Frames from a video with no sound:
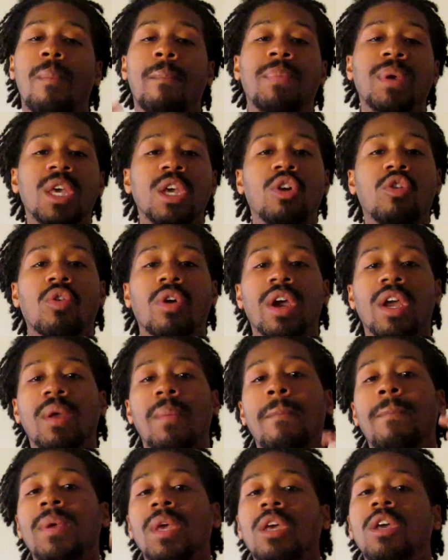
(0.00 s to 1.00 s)
Be
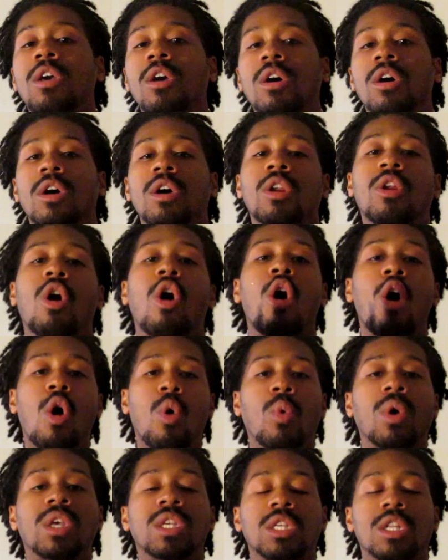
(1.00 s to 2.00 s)
great, be good,
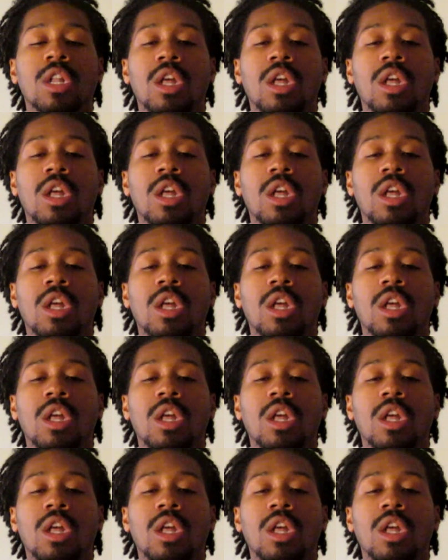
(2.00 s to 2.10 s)
always